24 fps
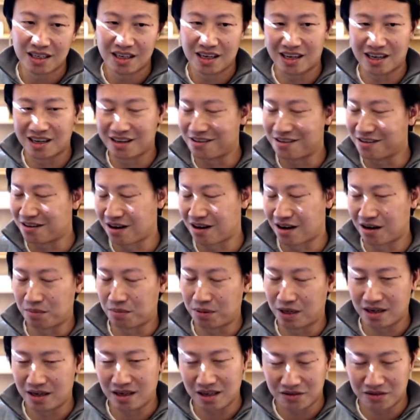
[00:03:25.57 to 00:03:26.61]
There are
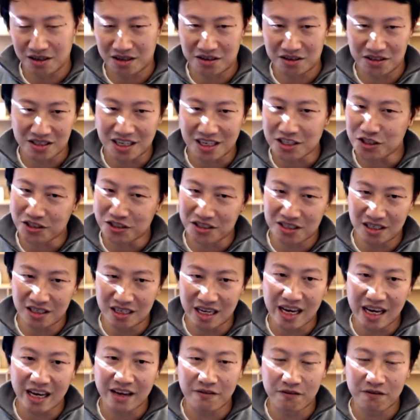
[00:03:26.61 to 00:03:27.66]
plenty of other sessions
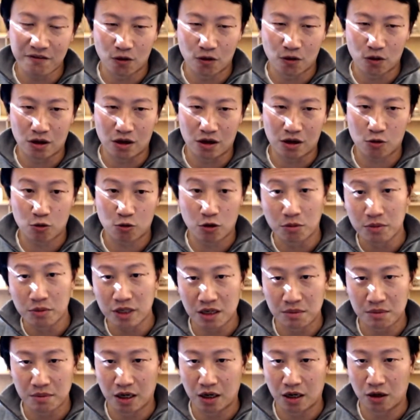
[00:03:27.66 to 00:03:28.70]
today for Chromium
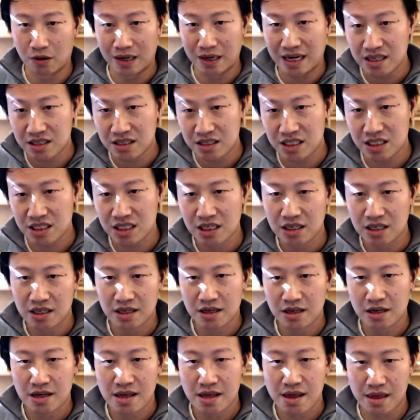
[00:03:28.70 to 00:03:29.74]
OS
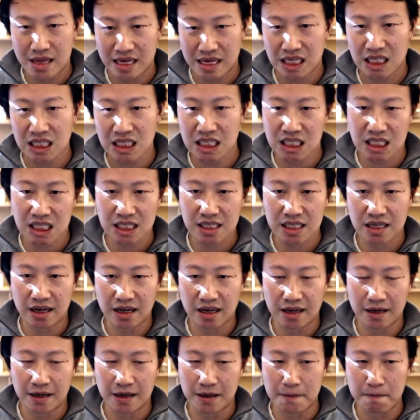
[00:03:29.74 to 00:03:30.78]
things.
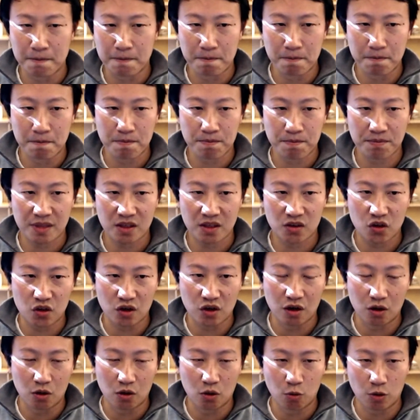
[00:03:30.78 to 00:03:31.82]

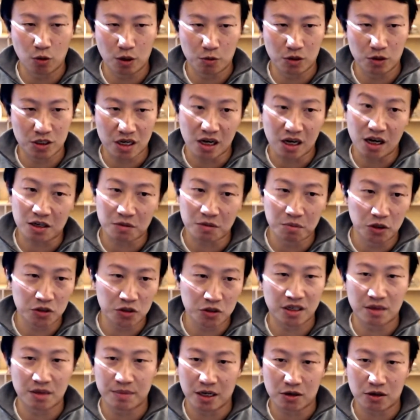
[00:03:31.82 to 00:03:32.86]
So we will talk mostly
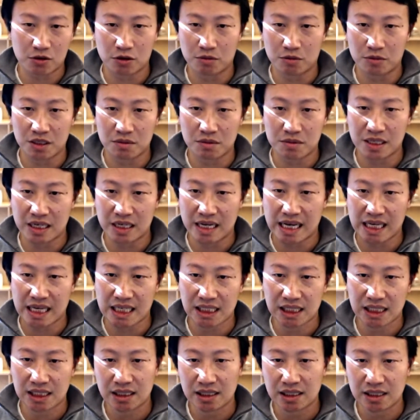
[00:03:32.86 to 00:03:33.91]
about Chromium today.
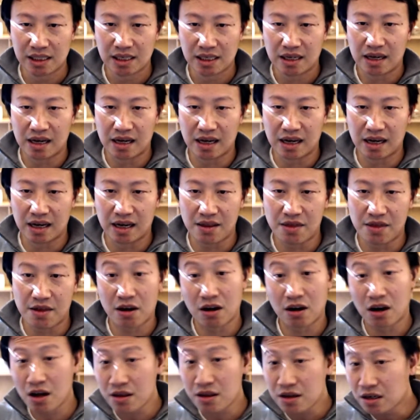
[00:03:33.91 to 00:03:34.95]
There
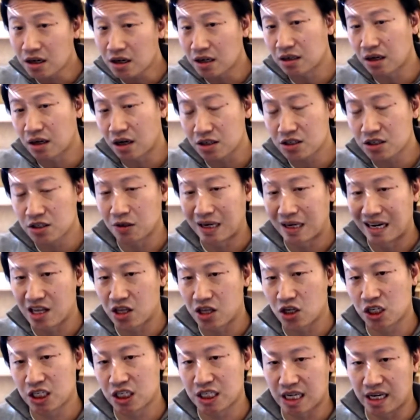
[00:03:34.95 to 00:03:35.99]
are also other
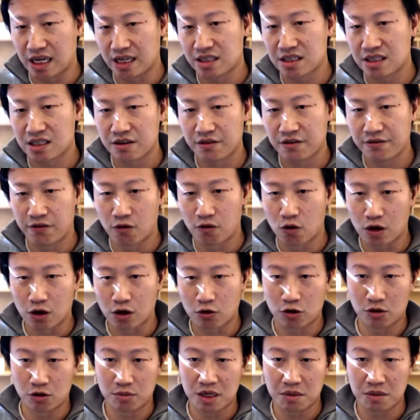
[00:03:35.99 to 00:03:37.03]
sites for
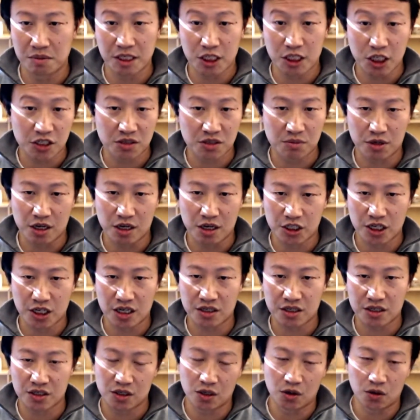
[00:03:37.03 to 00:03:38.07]
Chromium adjacent projects.
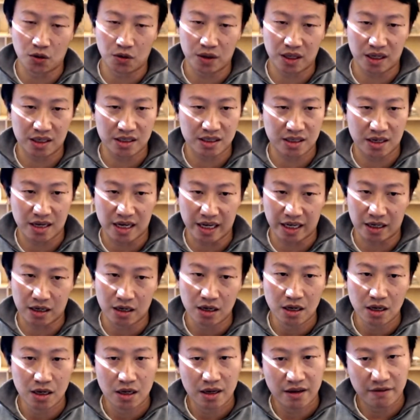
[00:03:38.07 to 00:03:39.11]
So things like
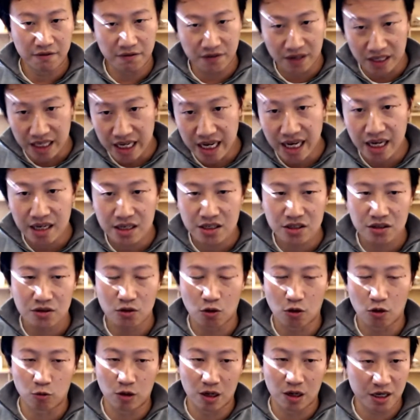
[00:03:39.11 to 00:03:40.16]
V8 or
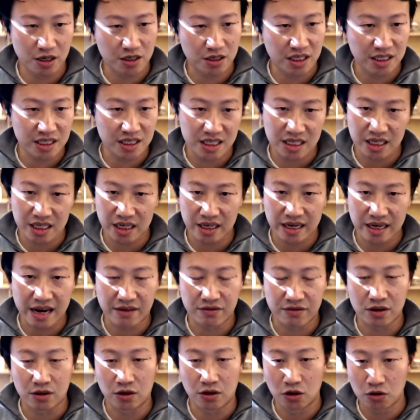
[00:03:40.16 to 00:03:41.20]
WebRTC have
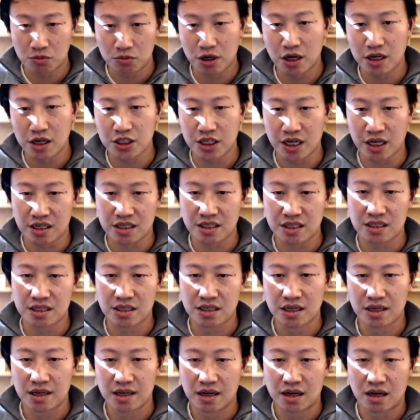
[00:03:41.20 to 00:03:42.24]
their own projects.
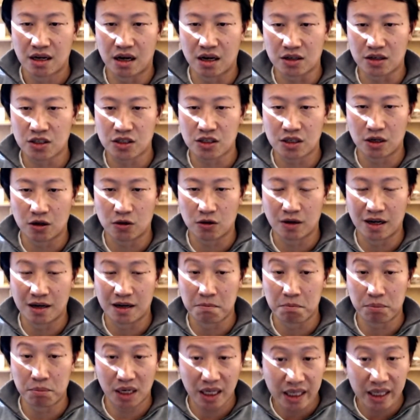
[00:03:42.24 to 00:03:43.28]
Also,
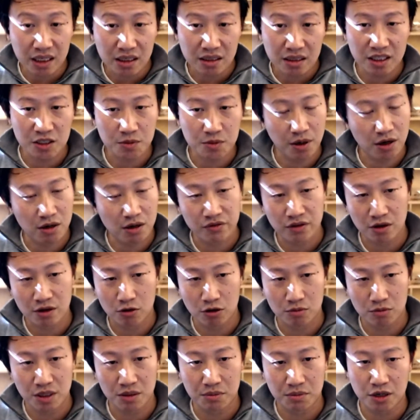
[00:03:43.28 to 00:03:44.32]
Blink is part of the
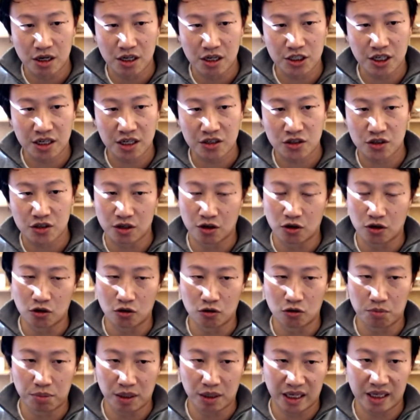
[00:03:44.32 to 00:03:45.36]
Chromium project. So
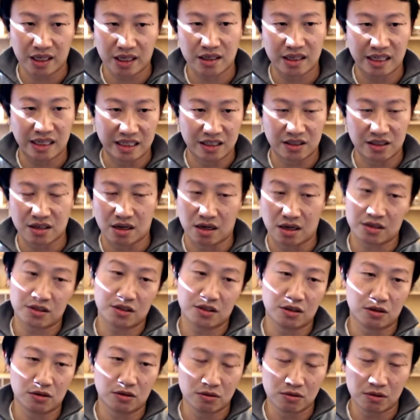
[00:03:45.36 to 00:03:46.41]
Blink is
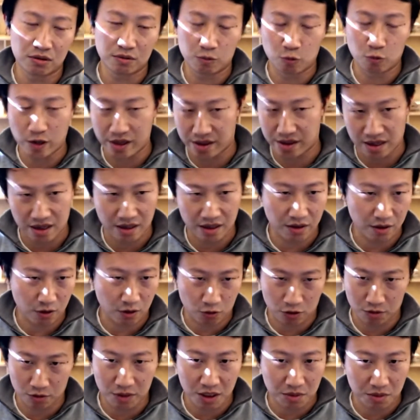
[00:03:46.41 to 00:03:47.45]
also within the
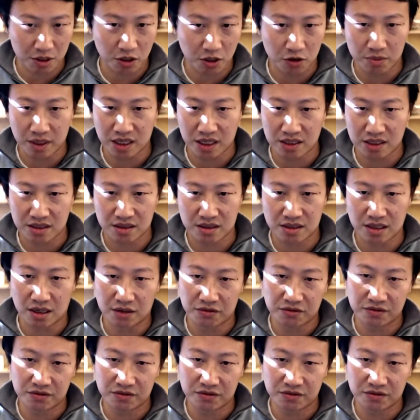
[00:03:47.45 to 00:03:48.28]
Chromium code base itself.